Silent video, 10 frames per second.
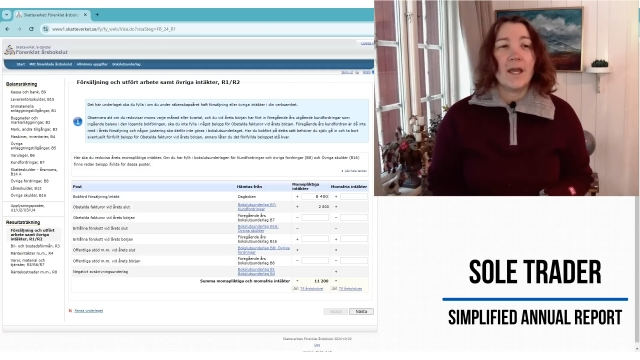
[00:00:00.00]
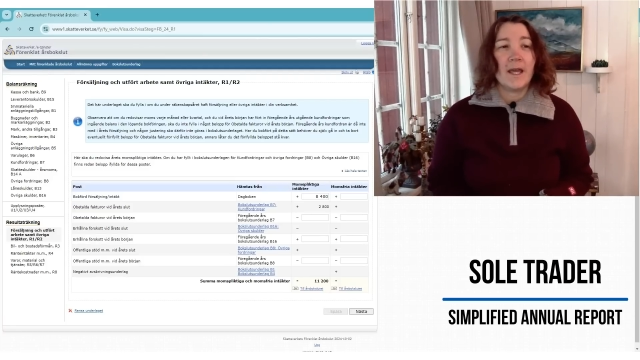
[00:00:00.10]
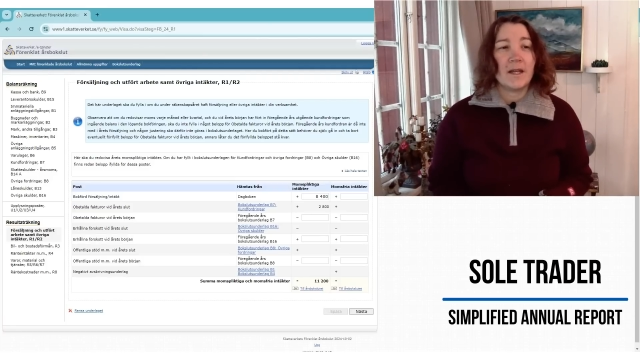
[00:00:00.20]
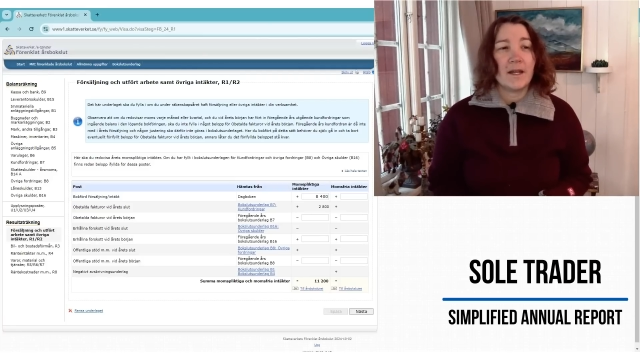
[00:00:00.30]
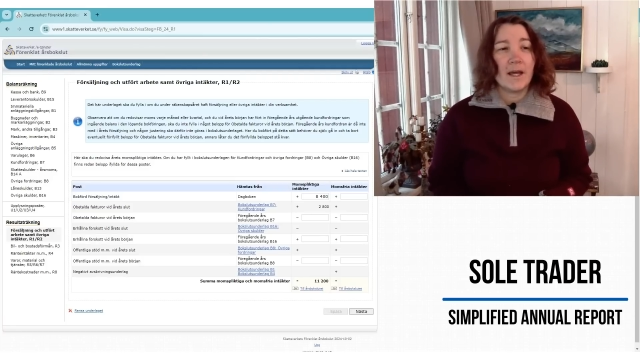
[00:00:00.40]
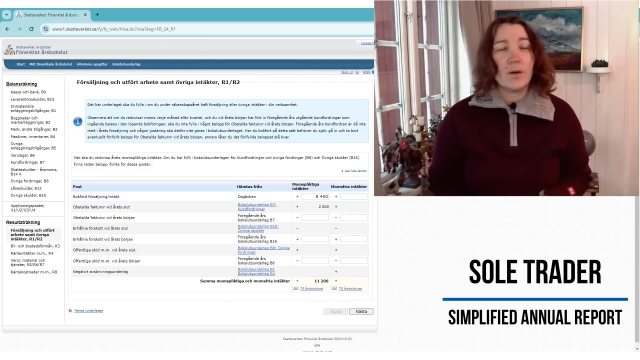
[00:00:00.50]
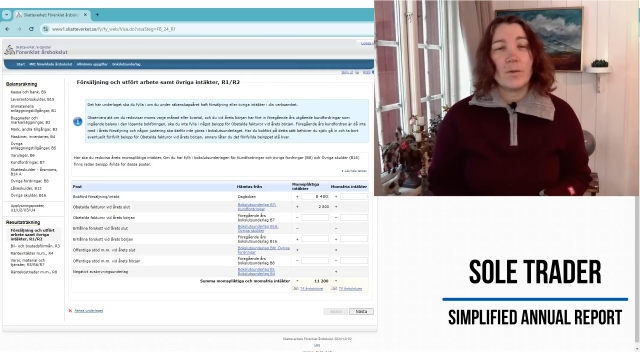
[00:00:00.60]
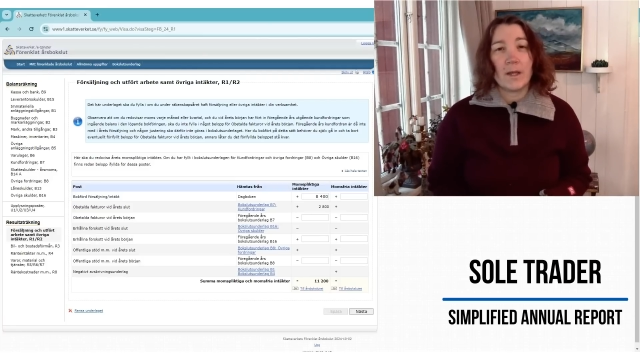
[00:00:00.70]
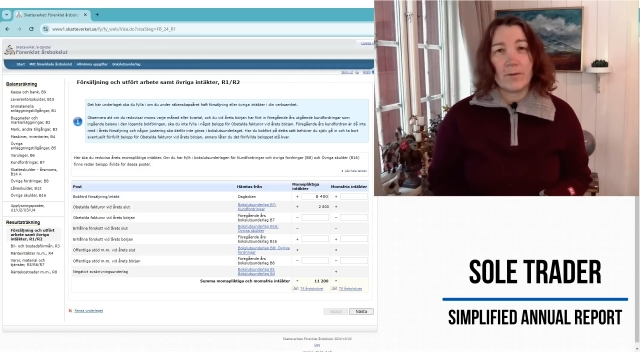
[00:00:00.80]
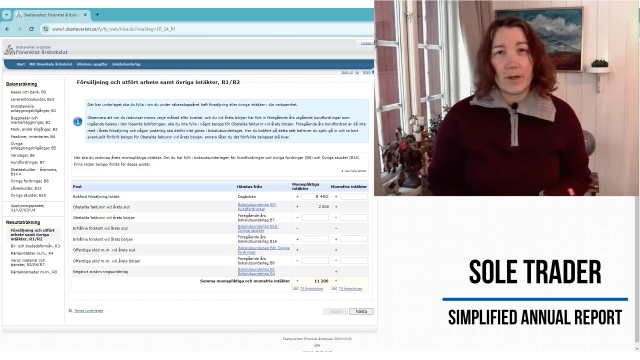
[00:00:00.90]
And now
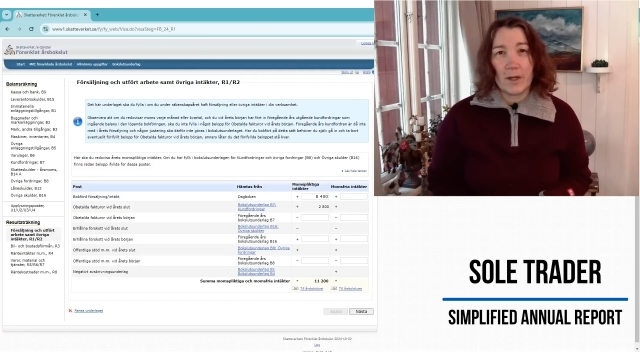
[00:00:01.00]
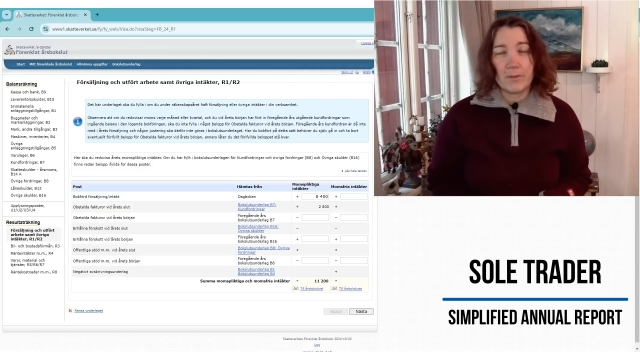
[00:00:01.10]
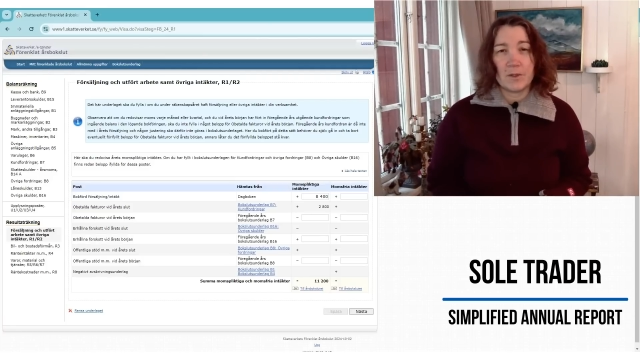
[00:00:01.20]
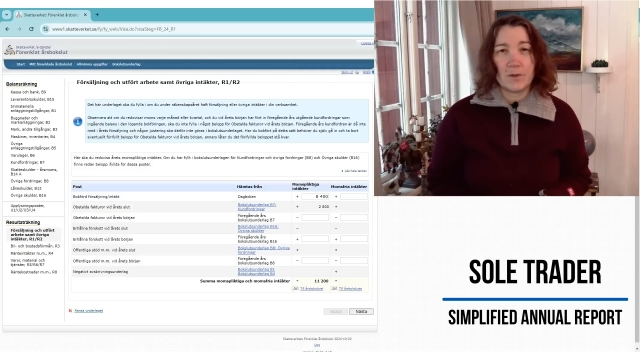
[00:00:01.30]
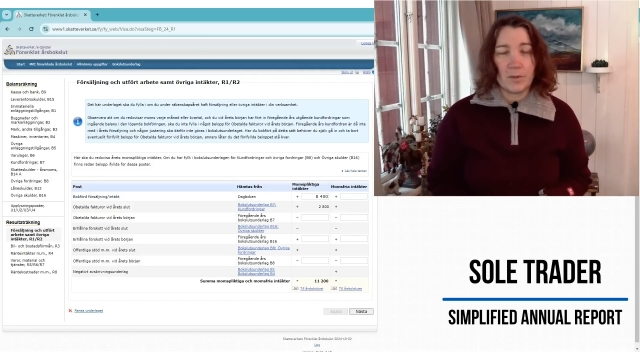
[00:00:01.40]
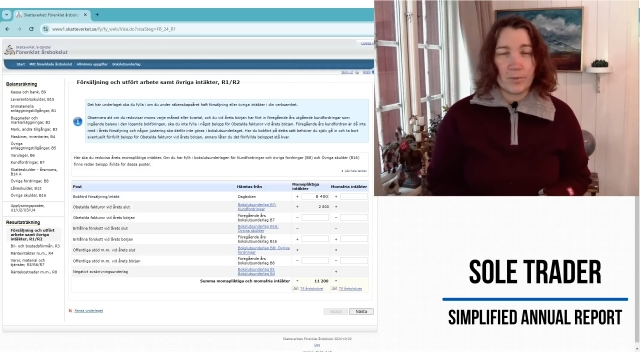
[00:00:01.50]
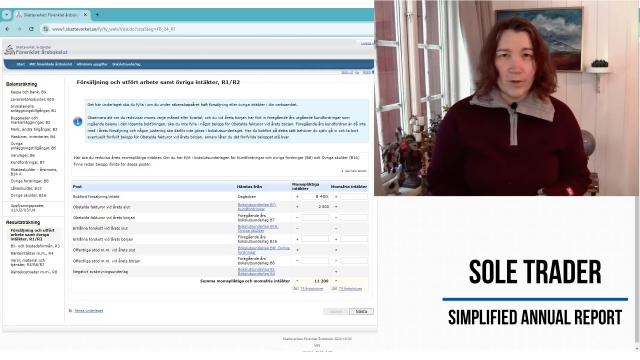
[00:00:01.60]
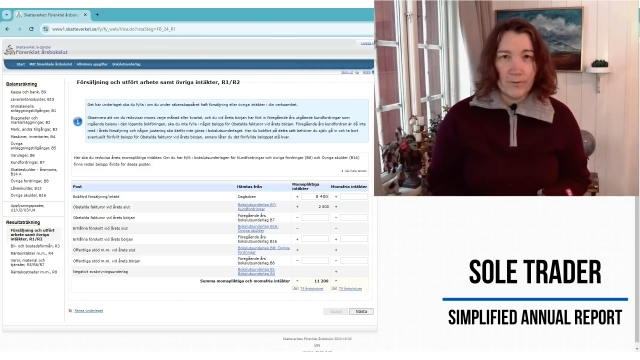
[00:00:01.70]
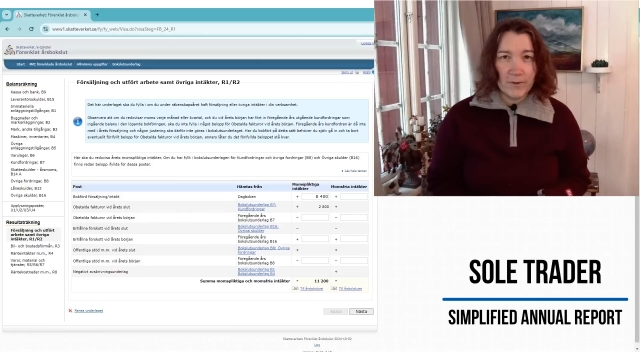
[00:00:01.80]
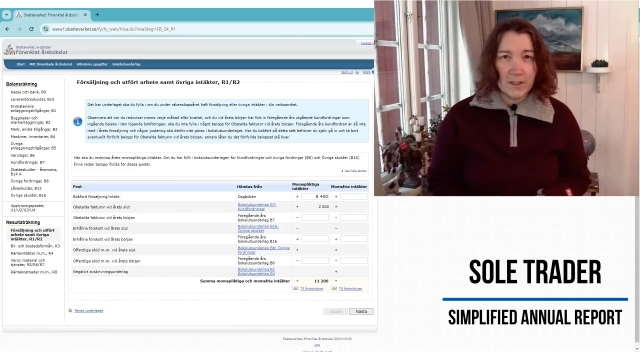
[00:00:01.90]
we have come to the
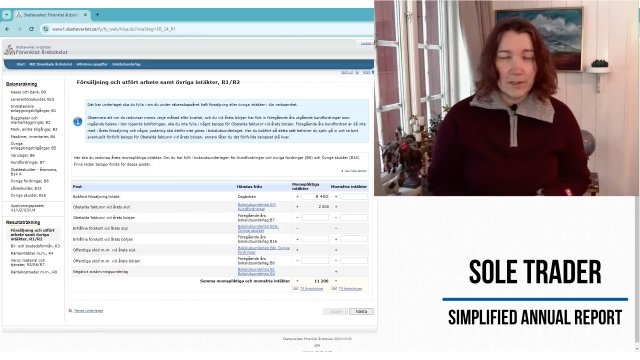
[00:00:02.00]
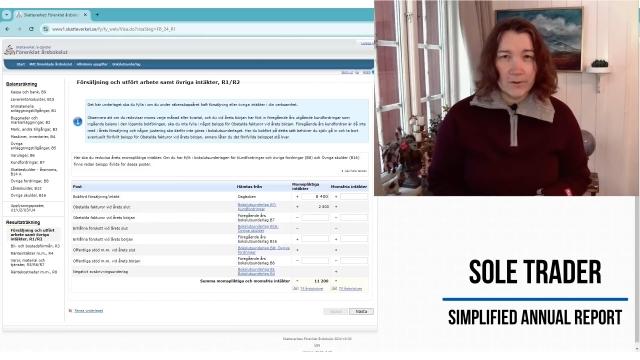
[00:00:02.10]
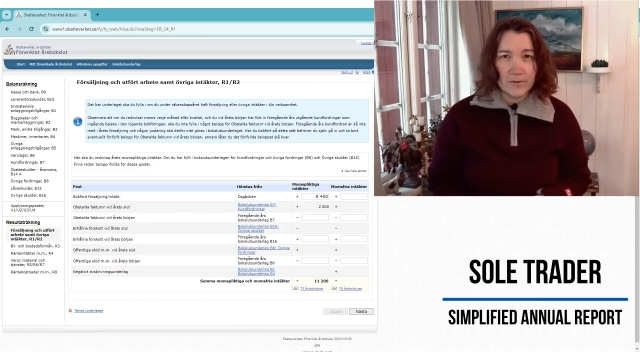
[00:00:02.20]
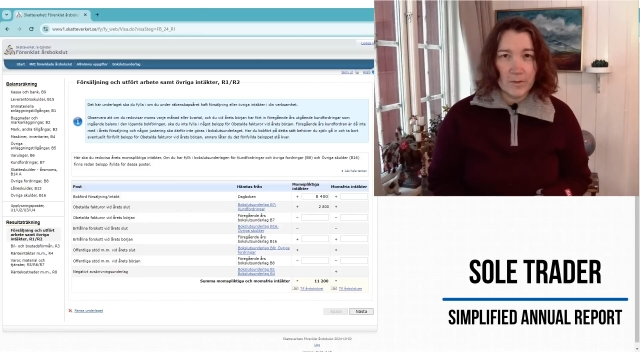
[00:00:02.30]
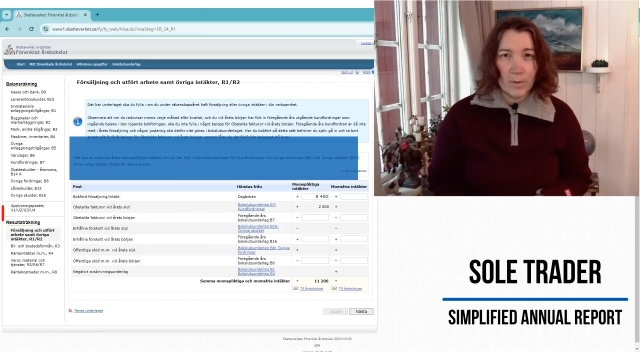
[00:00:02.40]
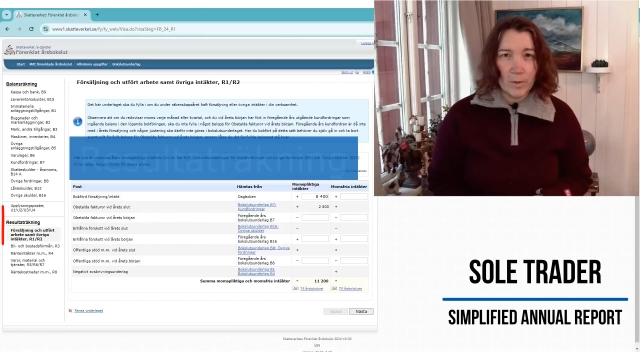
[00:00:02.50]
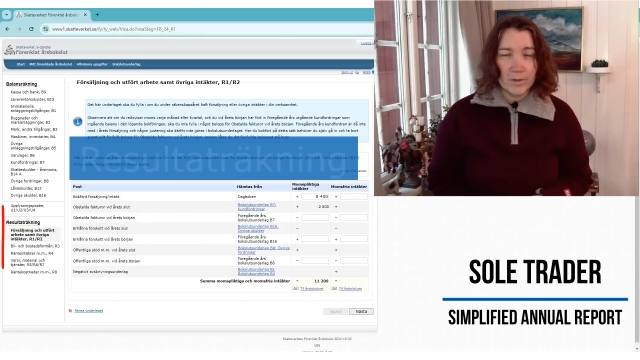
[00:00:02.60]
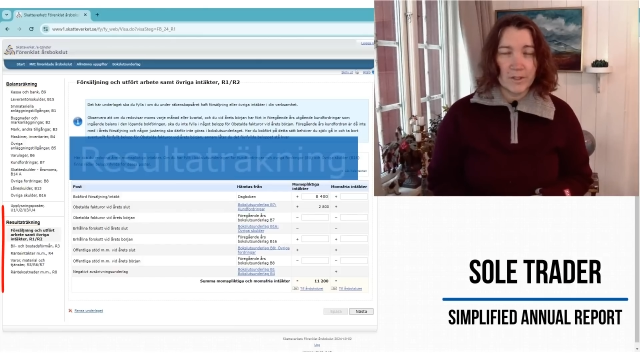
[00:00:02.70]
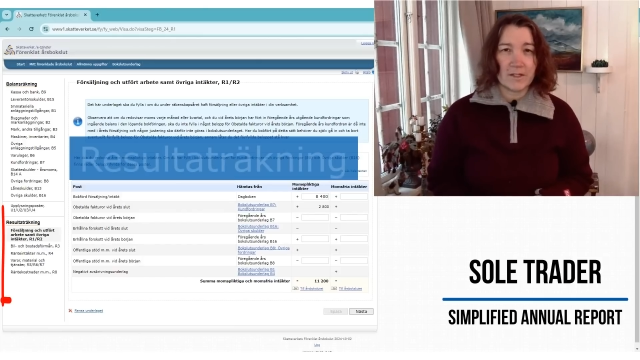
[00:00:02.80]
profit and loss report,